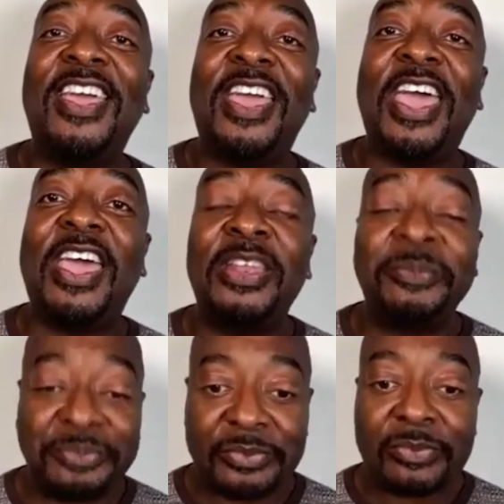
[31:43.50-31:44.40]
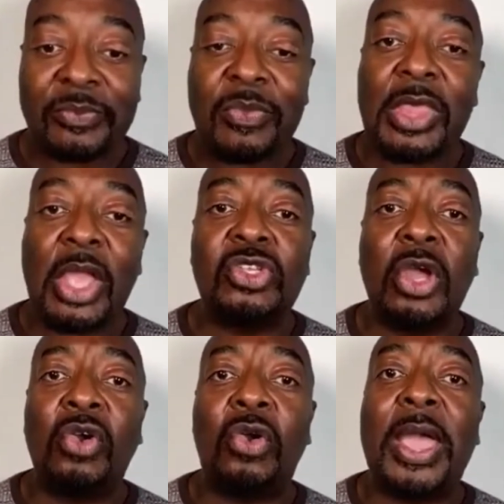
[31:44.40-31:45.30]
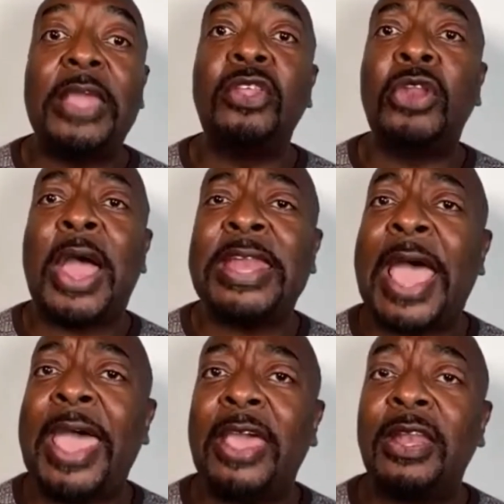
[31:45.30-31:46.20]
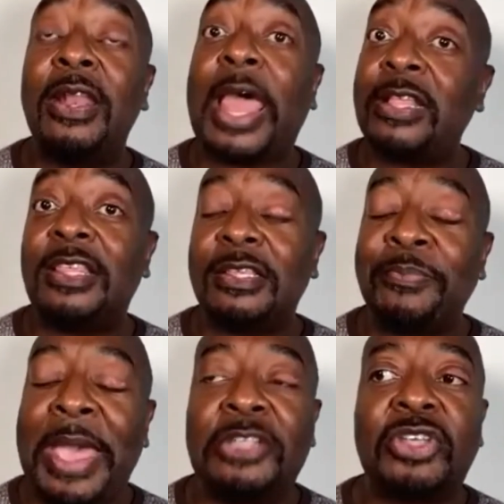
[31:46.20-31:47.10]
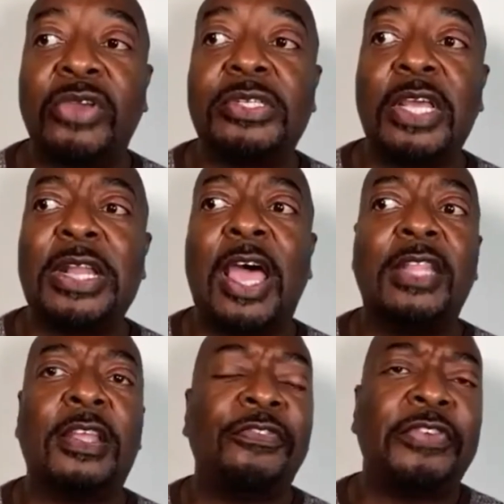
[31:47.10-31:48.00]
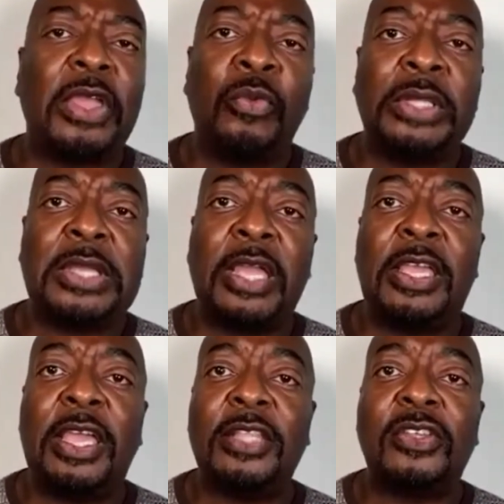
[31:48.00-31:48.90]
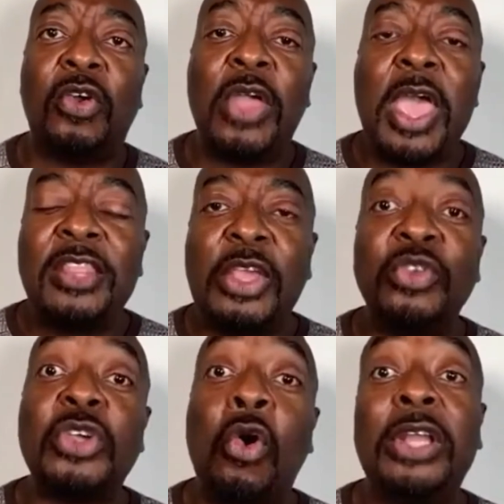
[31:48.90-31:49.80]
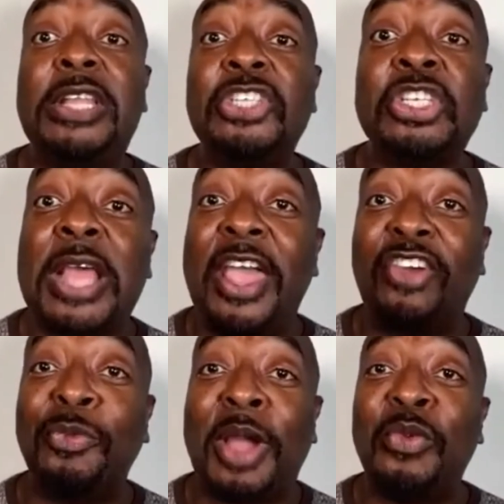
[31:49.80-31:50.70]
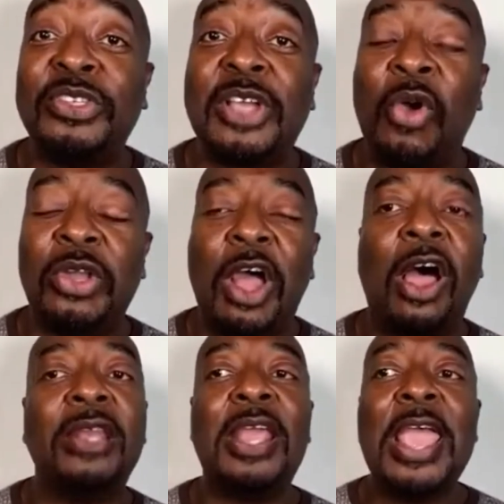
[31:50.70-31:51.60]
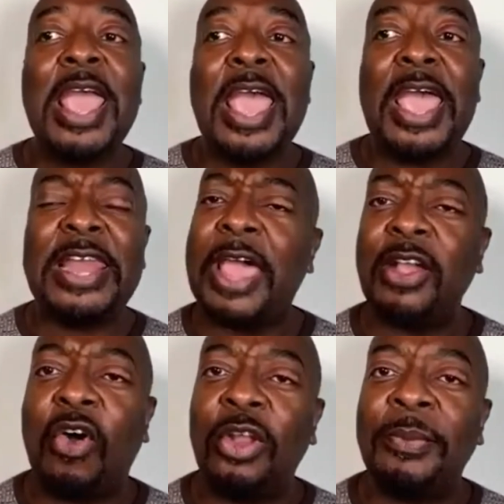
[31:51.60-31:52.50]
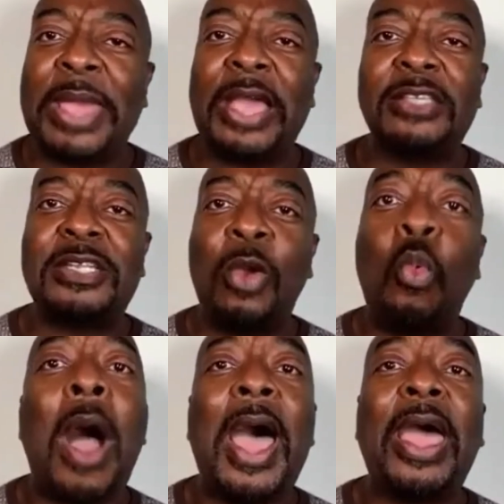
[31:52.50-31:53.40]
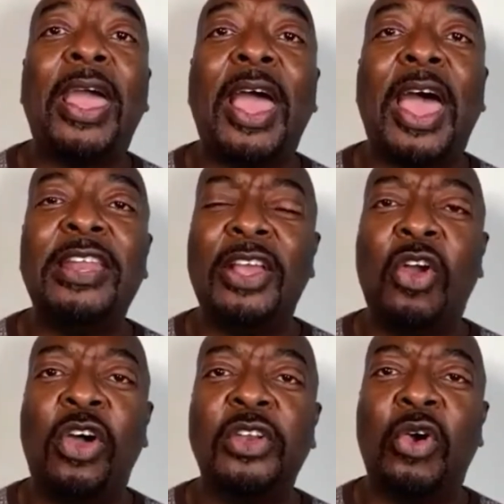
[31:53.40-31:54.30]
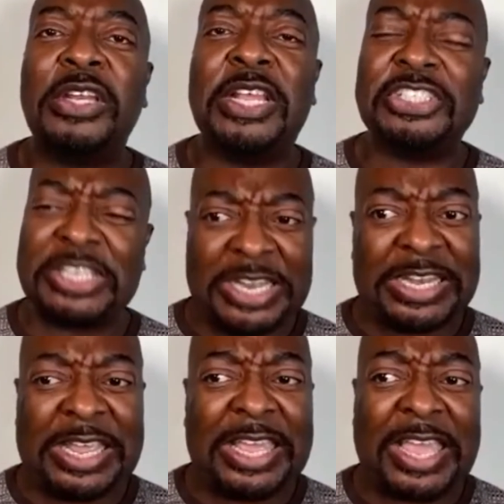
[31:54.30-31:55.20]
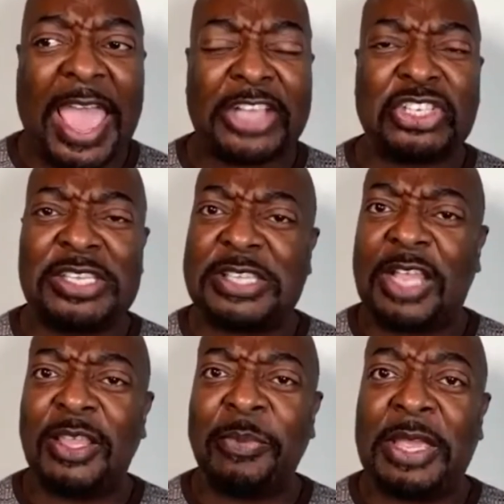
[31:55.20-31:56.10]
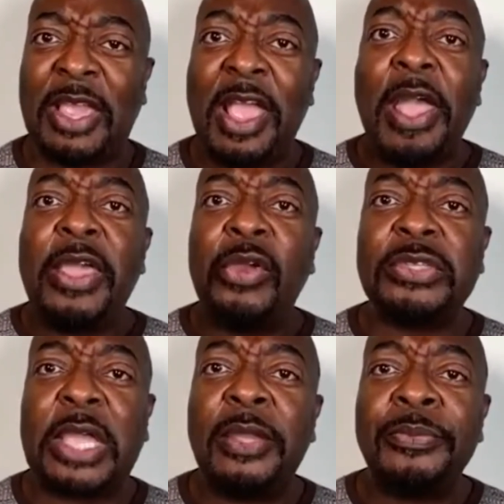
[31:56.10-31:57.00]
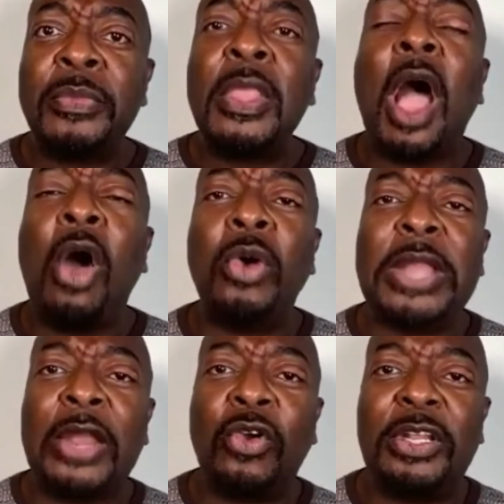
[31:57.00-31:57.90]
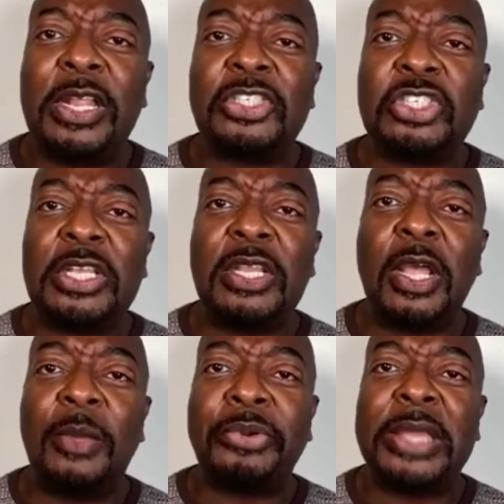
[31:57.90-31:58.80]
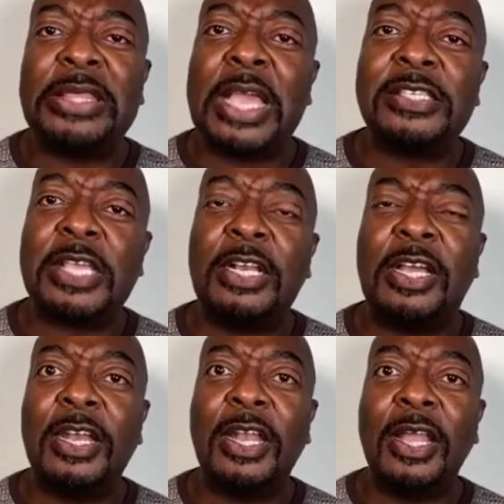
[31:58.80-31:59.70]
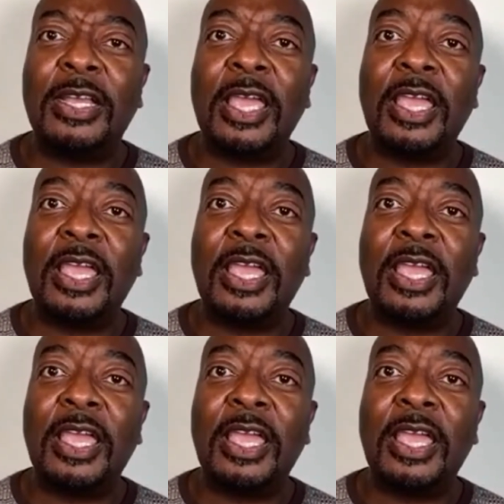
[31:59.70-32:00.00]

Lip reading: And so, and I had like the manager I was telling, I'll never forget one time he had told, there was an audition that everybody was going on. And I called him to ask him why I didn't go on the audition. And he actually said to me, it was like, oh, well, that audition, the breakdown said good looking.